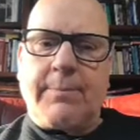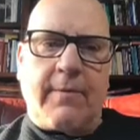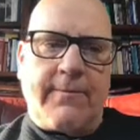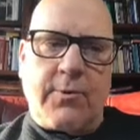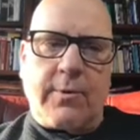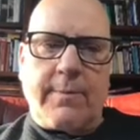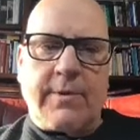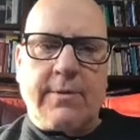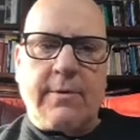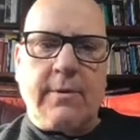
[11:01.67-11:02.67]

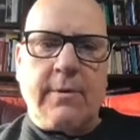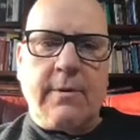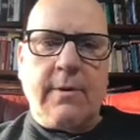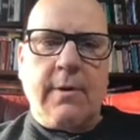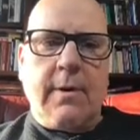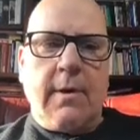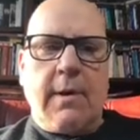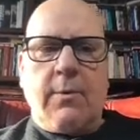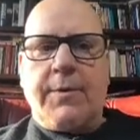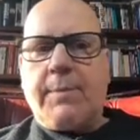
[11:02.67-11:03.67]
forms.
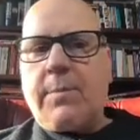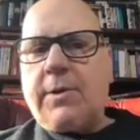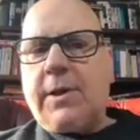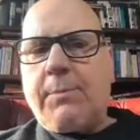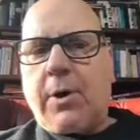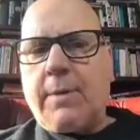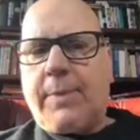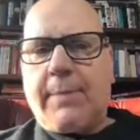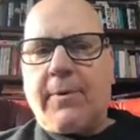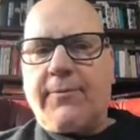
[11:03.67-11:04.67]
With a multi-part
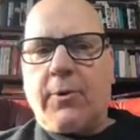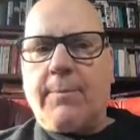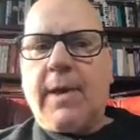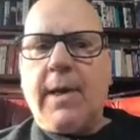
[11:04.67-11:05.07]
paper form,